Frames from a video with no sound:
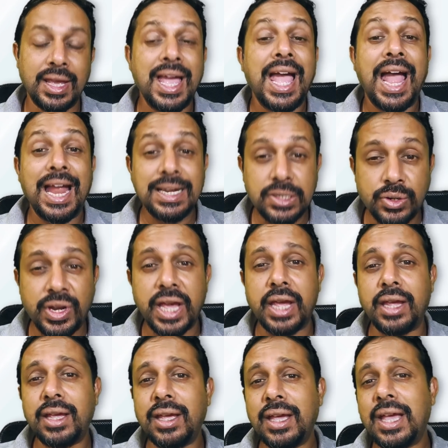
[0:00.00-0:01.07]
And today,
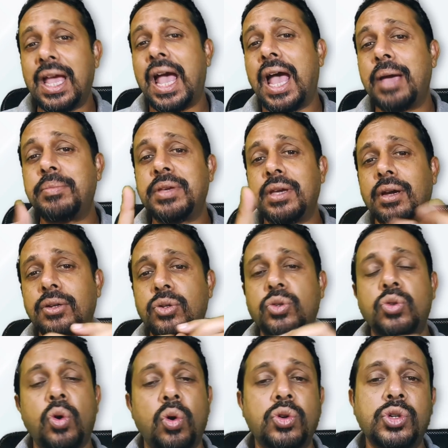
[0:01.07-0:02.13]
I'm here to
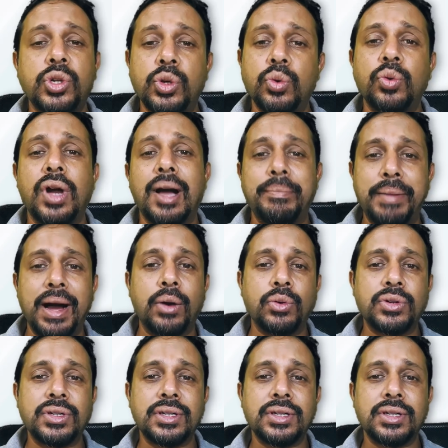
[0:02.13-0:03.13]
talk to you about